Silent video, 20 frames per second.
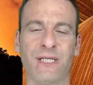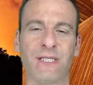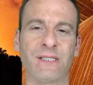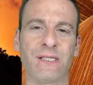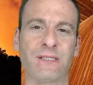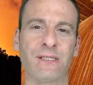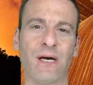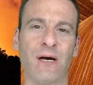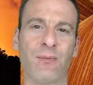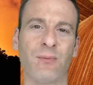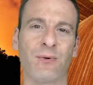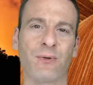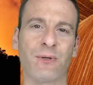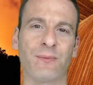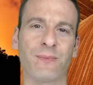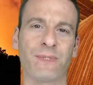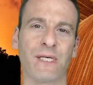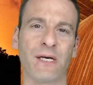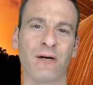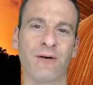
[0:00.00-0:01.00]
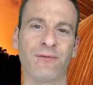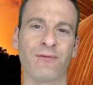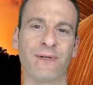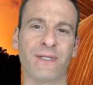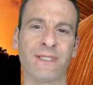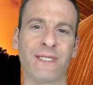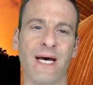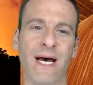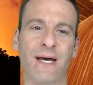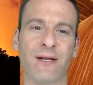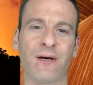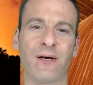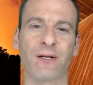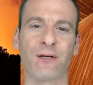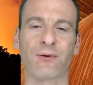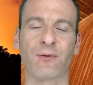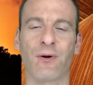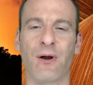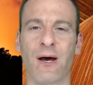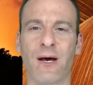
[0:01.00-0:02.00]
Jesus humbled himself and died
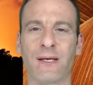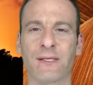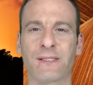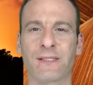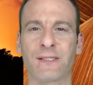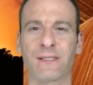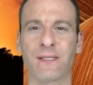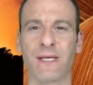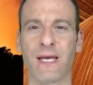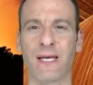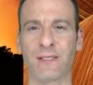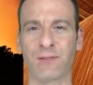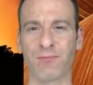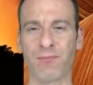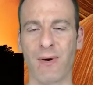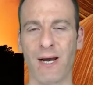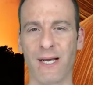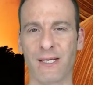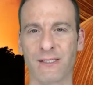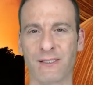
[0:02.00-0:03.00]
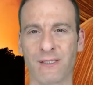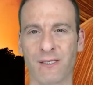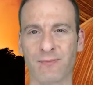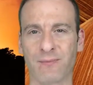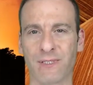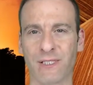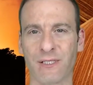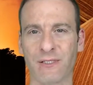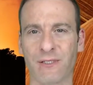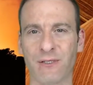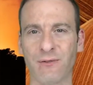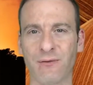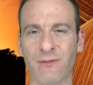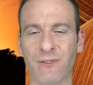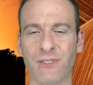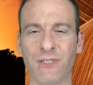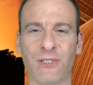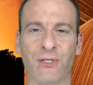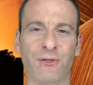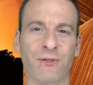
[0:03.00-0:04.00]
on a cross as my
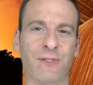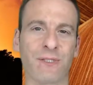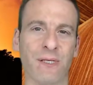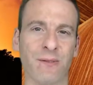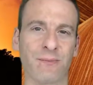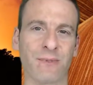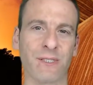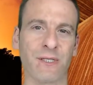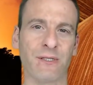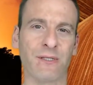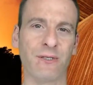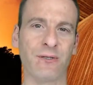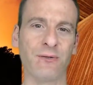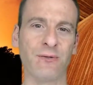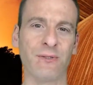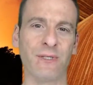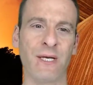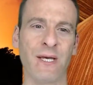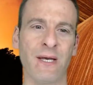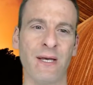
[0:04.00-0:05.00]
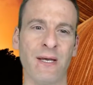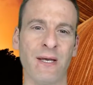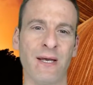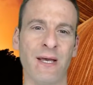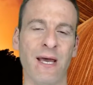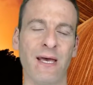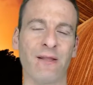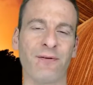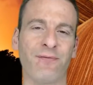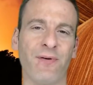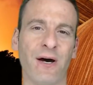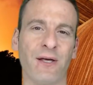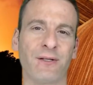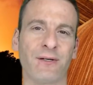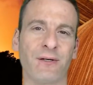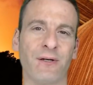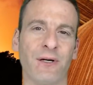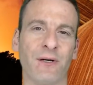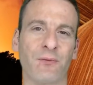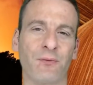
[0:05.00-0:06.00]
substitute and your substitute and the
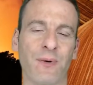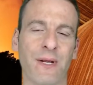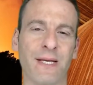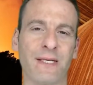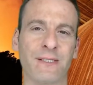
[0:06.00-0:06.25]
Father